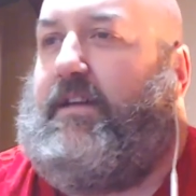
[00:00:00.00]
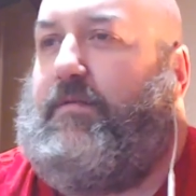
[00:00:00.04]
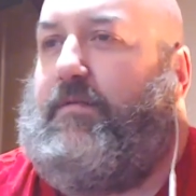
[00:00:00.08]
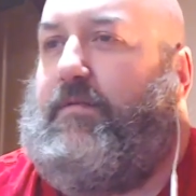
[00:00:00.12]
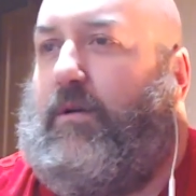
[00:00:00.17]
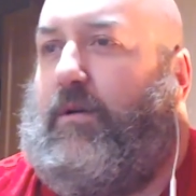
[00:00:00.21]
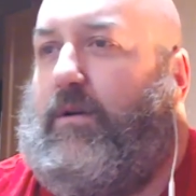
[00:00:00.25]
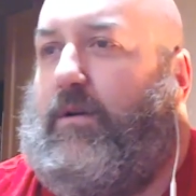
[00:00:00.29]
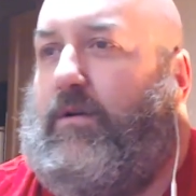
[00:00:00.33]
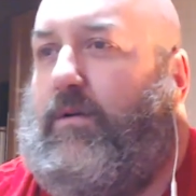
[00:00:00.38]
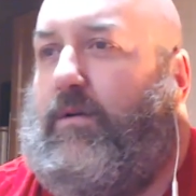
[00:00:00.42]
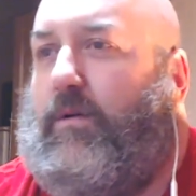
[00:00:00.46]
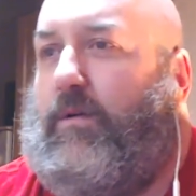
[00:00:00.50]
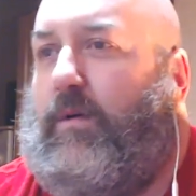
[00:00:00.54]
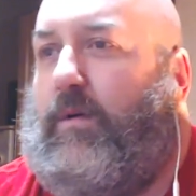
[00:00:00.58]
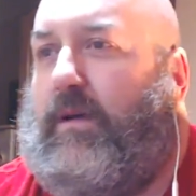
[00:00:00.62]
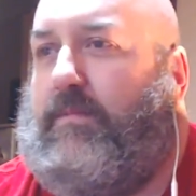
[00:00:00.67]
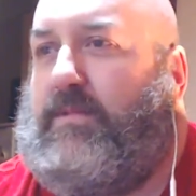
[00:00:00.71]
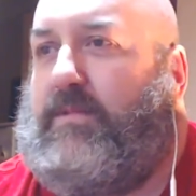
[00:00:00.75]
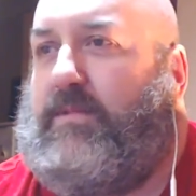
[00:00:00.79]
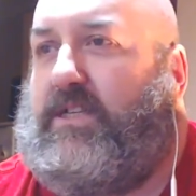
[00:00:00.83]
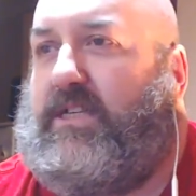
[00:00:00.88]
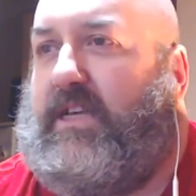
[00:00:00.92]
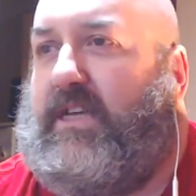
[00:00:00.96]
Everyone can call
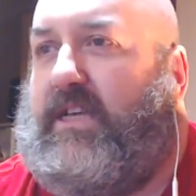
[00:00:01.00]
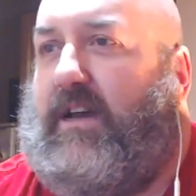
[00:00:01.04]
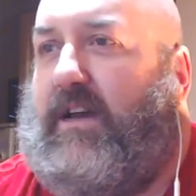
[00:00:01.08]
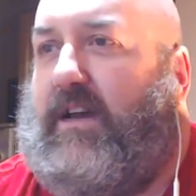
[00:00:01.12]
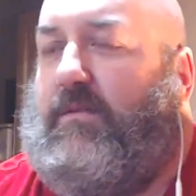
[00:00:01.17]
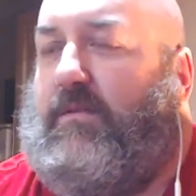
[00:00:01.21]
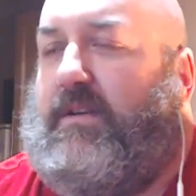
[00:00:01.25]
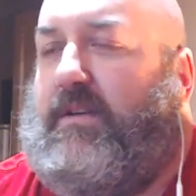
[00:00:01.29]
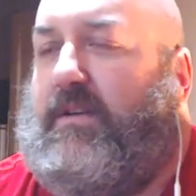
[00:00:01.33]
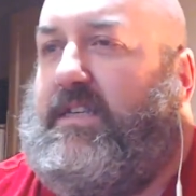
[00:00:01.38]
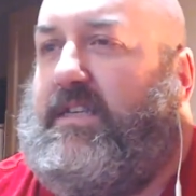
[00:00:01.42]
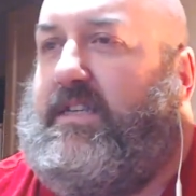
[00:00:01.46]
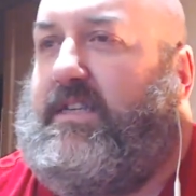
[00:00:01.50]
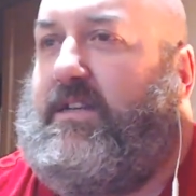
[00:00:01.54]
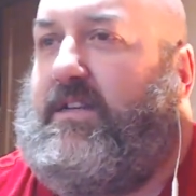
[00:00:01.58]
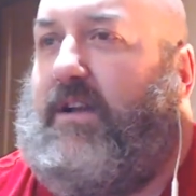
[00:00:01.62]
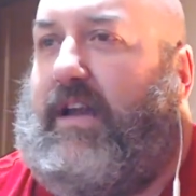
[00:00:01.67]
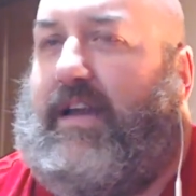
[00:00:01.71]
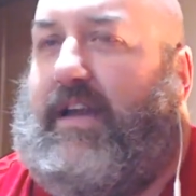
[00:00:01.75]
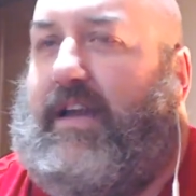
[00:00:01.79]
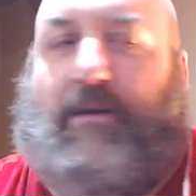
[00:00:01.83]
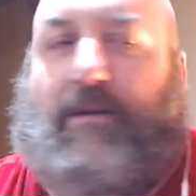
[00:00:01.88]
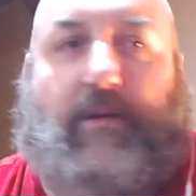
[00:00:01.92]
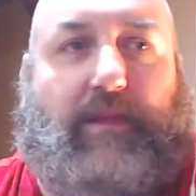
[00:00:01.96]
him CO, and he's
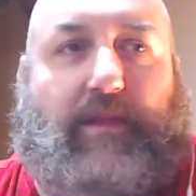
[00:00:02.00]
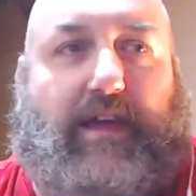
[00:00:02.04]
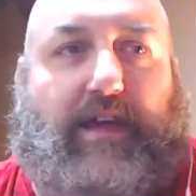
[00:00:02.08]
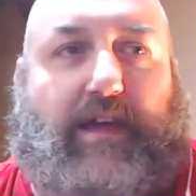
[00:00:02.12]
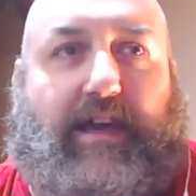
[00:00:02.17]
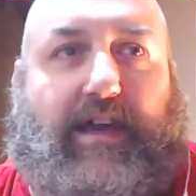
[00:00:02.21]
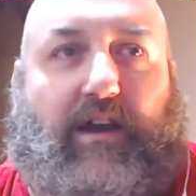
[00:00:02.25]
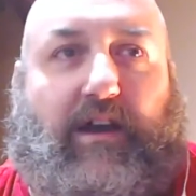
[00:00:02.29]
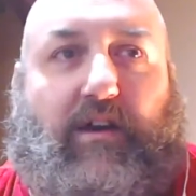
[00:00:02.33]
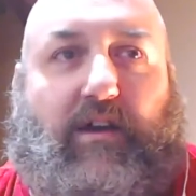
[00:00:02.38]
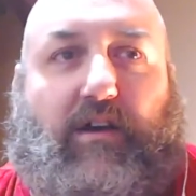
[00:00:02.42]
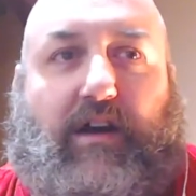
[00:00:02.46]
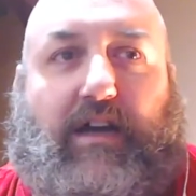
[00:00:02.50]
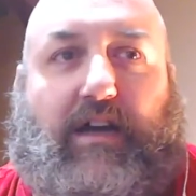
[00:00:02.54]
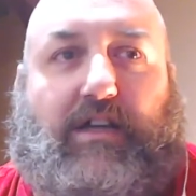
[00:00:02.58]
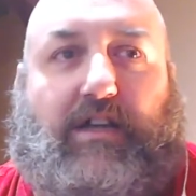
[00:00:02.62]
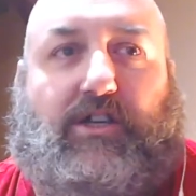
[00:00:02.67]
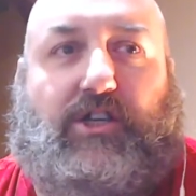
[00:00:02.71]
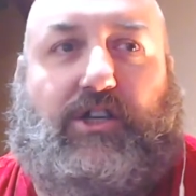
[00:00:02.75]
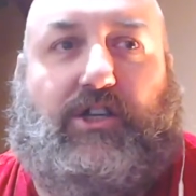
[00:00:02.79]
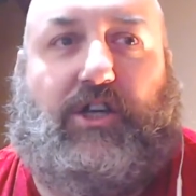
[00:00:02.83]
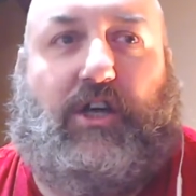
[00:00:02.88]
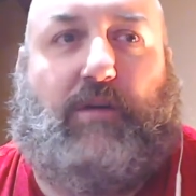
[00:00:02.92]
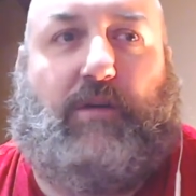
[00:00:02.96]
still angry that he can't get a
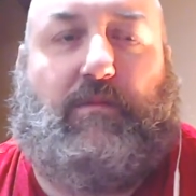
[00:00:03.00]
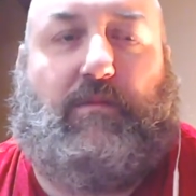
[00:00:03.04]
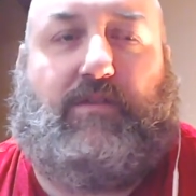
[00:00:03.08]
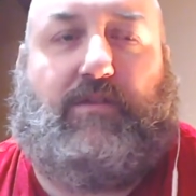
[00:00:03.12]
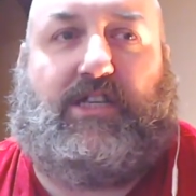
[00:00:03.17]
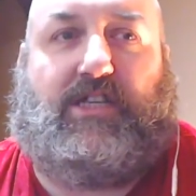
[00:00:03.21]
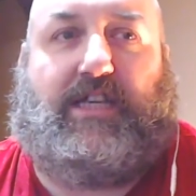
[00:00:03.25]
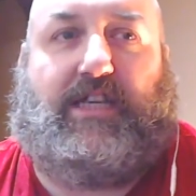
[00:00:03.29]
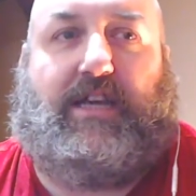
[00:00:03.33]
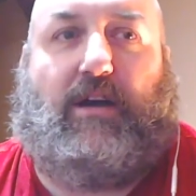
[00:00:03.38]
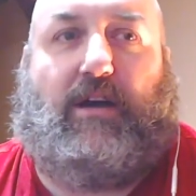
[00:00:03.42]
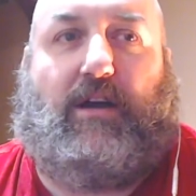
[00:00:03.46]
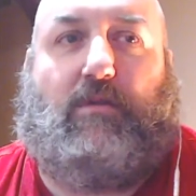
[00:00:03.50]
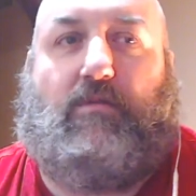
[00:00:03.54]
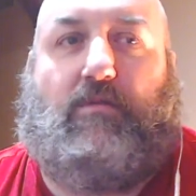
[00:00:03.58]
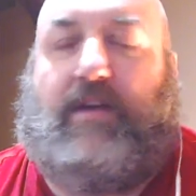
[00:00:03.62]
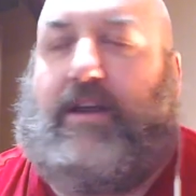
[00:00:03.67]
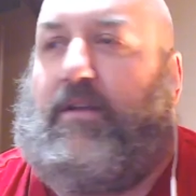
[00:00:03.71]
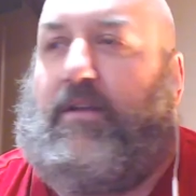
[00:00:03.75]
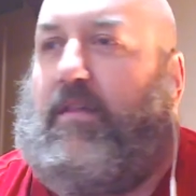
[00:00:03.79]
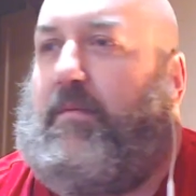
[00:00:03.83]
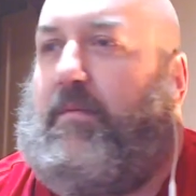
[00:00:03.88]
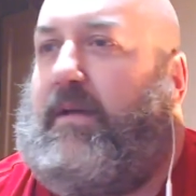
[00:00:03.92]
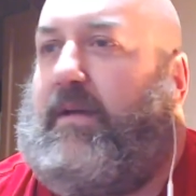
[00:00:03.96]
shirt with CO
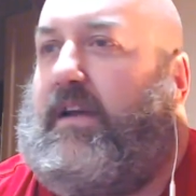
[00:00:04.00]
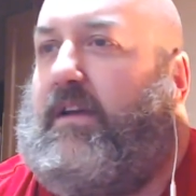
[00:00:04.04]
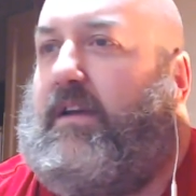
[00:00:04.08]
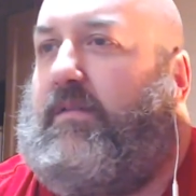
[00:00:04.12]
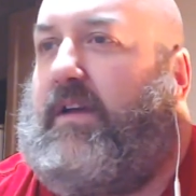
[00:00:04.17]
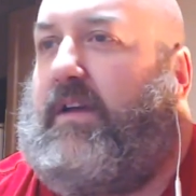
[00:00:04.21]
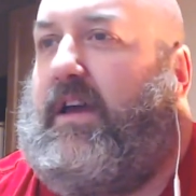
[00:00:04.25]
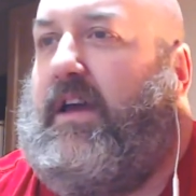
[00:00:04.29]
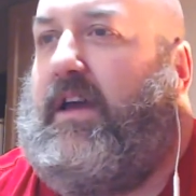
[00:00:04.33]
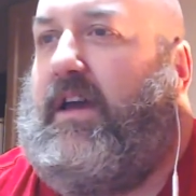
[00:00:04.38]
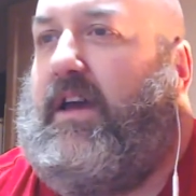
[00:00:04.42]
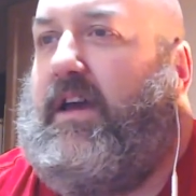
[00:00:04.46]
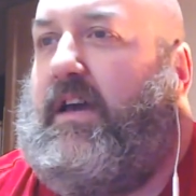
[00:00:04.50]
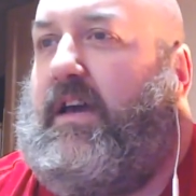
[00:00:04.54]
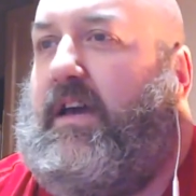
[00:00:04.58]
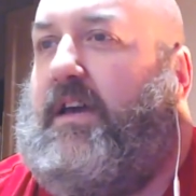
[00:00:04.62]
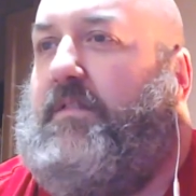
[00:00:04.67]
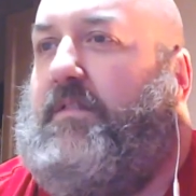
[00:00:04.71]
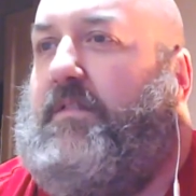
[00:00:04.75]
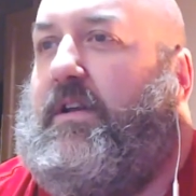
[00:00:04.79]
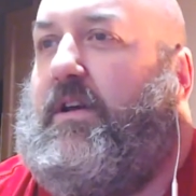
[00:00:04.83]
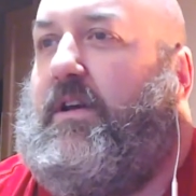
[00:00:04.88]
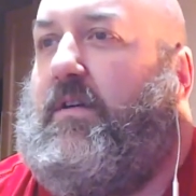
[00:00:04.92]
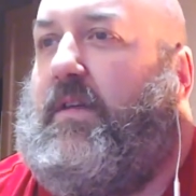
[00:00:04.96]
written on the back of it,
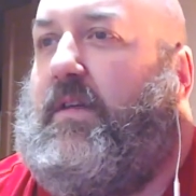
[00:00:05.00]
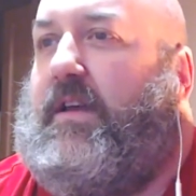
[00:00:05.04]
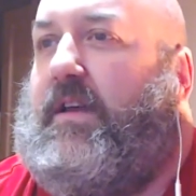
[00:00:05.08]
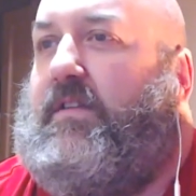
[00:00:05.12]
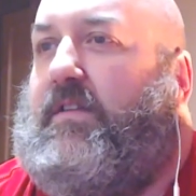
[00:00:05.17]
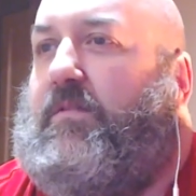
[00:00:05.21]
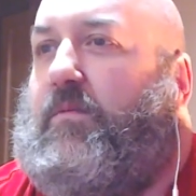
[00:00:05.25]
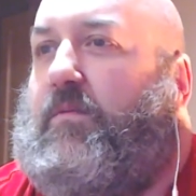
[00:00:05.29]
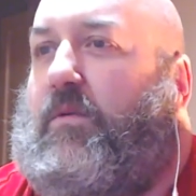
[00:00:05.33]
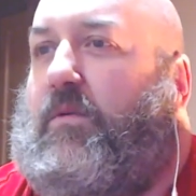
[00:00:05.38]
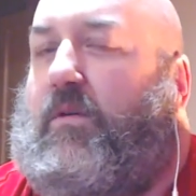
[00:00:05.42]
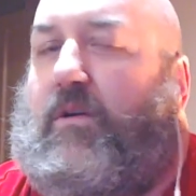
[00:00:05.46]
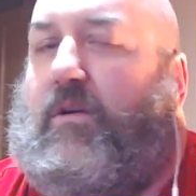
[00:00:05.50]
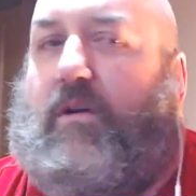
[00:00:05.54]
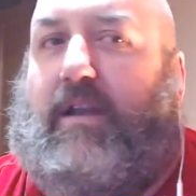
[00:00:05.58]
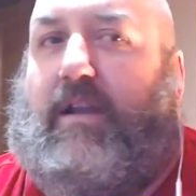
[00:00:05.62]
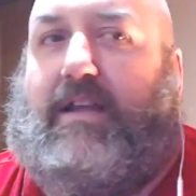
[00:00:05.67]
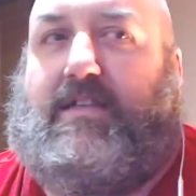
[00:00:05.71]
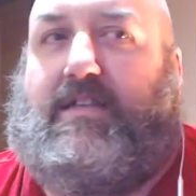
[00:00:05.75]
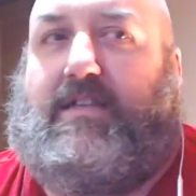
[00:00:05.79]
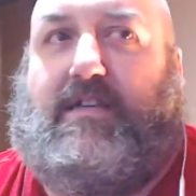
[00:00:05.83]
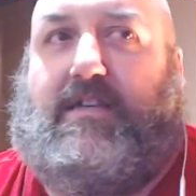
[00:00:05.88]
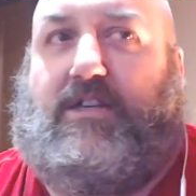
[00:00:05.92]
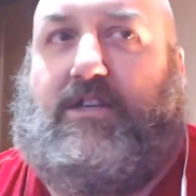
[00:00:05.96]
even though that's what
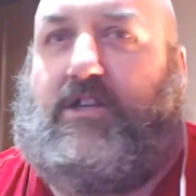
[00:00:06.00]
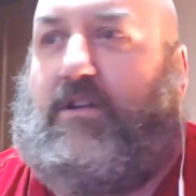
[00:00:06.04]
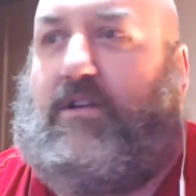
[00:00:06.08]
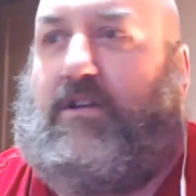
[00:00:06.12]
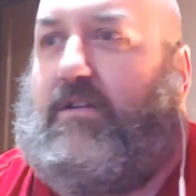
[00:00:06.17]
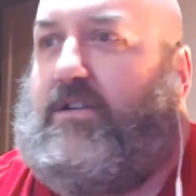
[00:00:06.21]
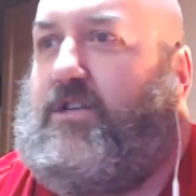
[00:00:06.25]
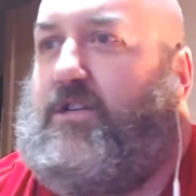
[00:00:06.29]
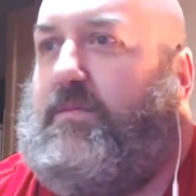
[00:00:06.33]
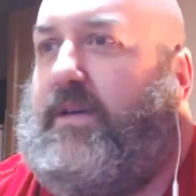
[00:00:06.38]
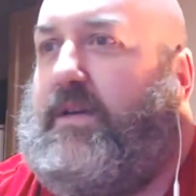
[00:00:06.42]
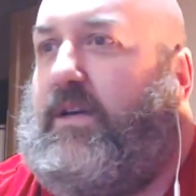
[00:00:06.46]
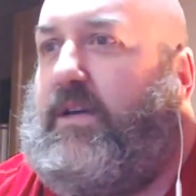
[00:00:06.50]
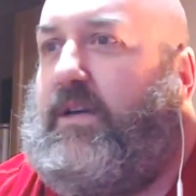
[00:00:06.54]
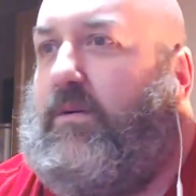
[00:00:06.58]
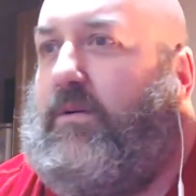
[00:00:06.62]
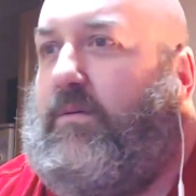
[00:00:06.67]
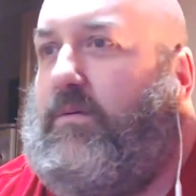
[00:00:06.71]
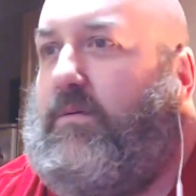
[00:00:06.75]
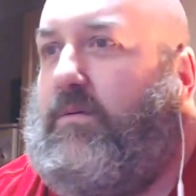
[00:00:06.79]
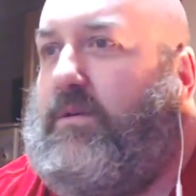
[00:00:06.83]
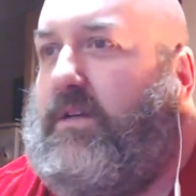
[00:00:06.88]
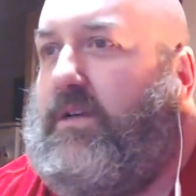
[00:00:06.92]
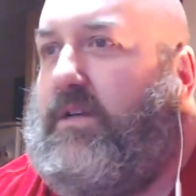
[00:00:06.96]
Kolasinac likes to be
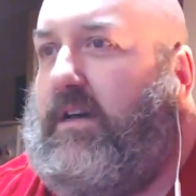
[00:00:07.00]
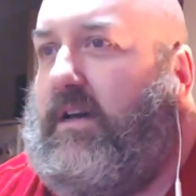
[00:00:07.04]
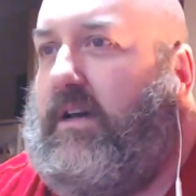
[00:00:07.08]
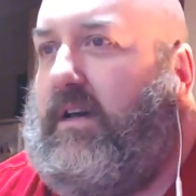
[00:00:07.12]
called.